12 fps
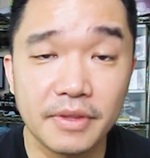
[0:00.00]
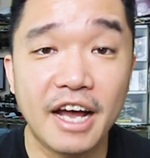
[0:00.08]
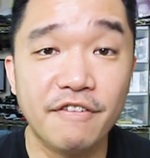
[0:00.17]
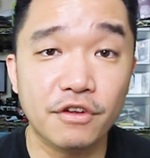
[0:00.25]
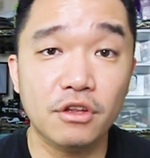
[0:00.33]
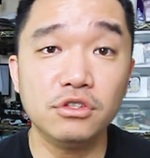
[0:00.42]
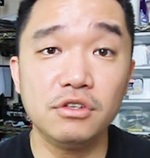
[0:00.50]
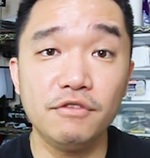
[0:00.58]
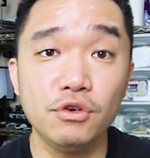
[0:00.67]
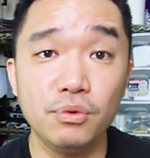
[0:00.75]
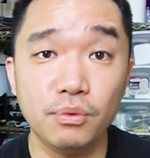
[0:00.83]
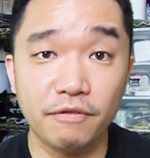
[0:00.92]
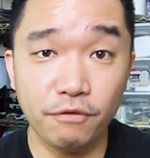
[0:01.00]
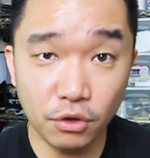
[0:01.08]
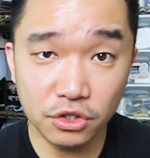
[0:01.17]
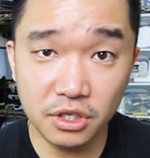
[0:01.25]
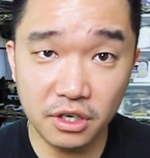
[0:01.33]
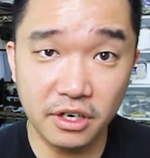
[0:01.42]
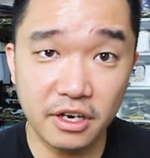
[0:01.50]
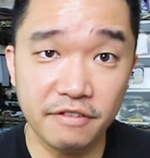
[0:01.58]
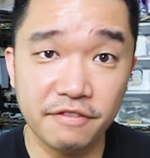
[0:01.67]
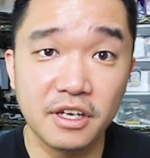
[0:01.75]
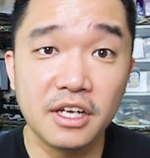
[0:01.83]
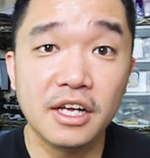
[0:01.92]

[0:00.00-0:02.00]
Now, for those of you who fortunate enough